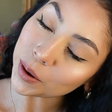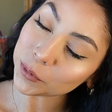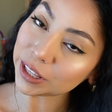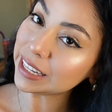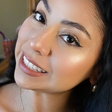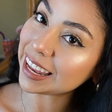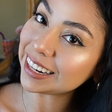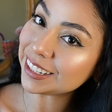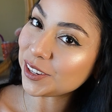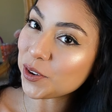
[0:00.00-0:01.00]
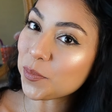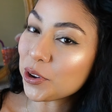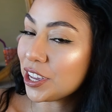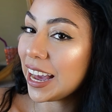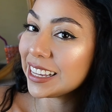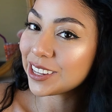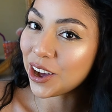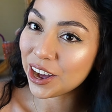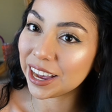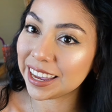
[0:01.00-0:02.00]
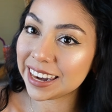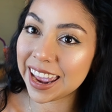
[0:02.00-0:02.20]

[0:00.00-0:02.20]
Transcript: I'm really excited to put you guys on